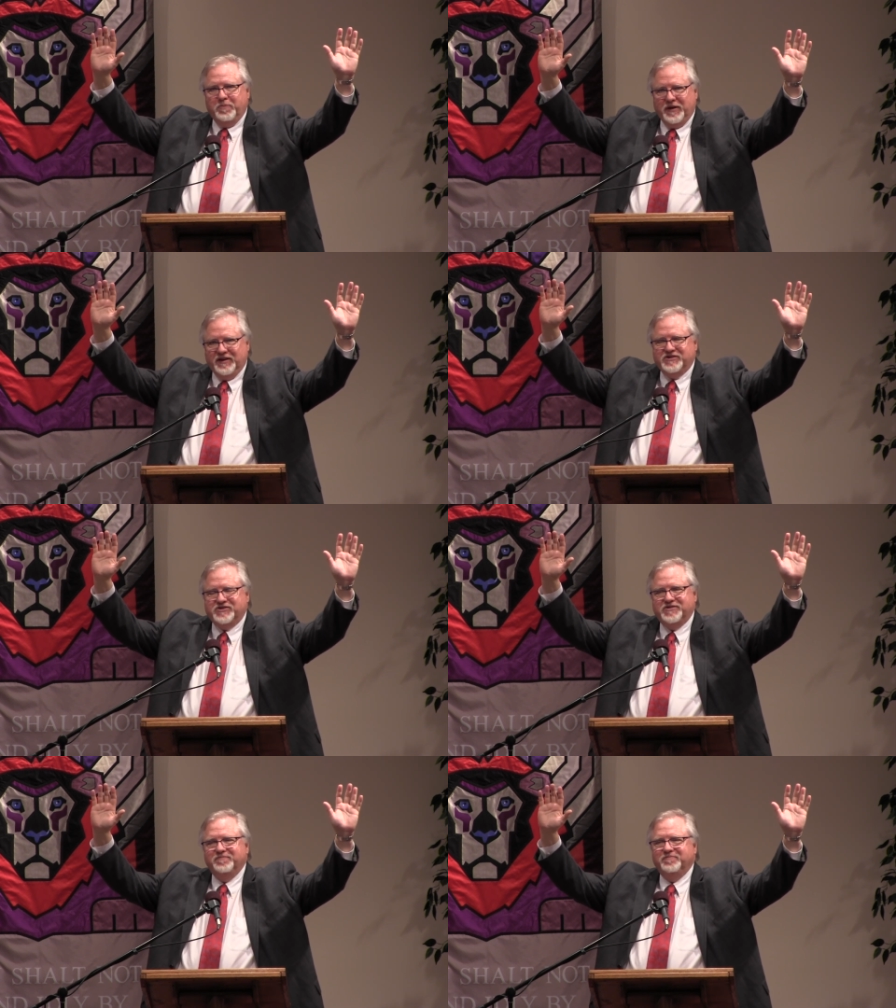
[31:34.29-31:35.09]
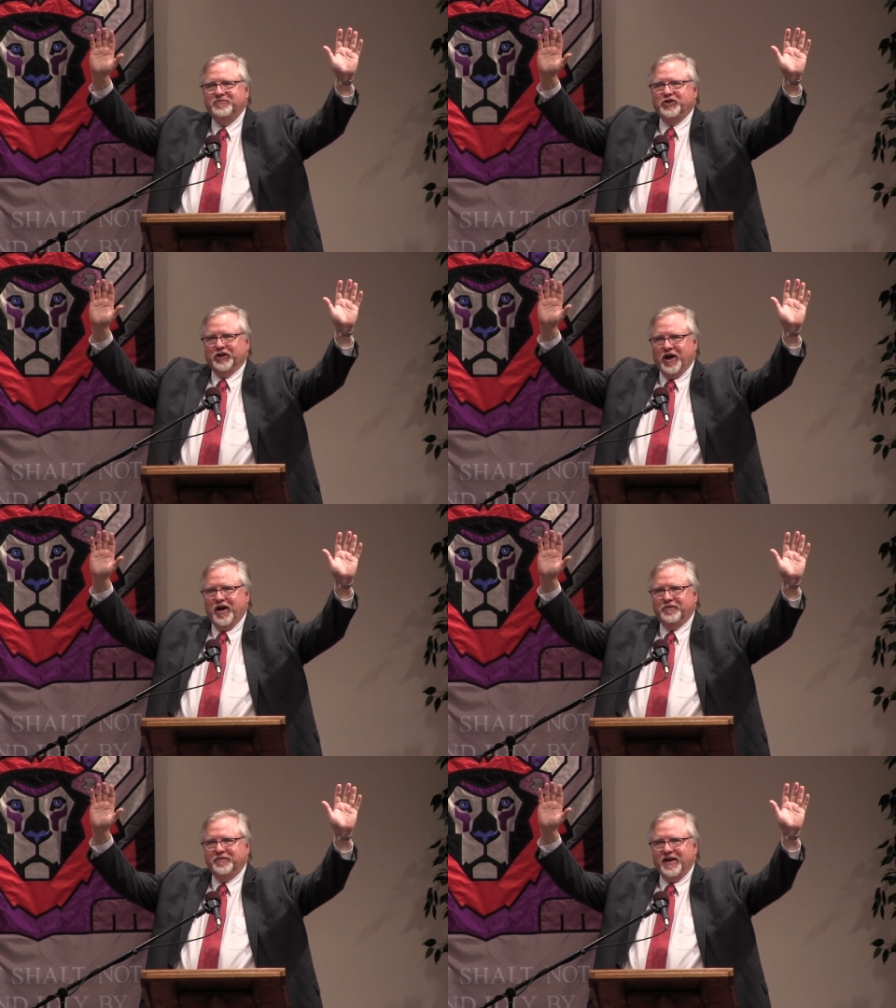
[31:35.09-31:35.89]
peace to
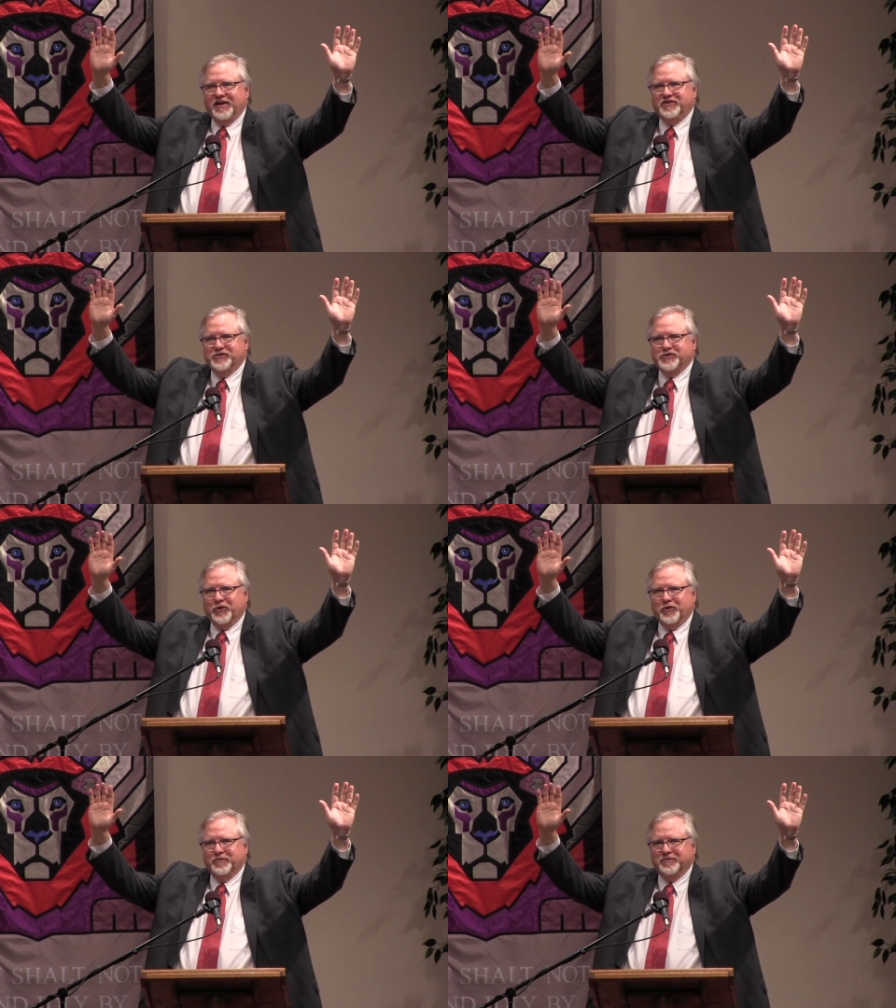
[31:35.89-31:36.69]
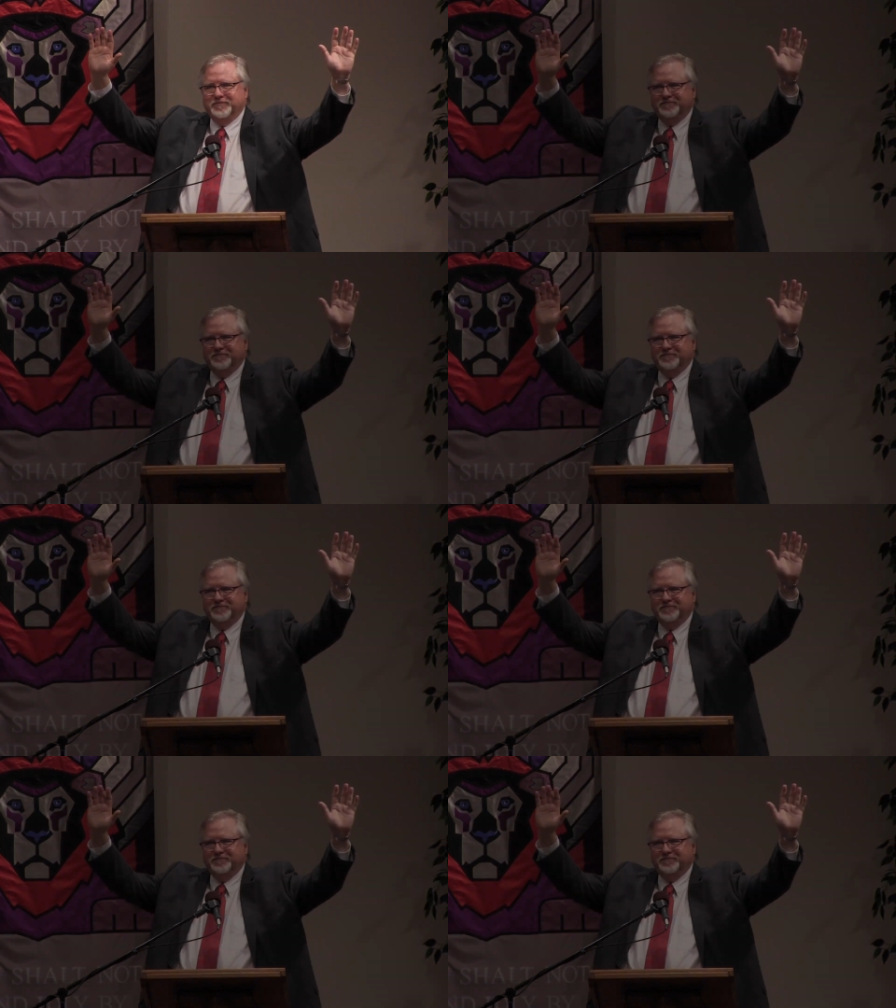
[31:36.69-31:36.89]
love and to serve.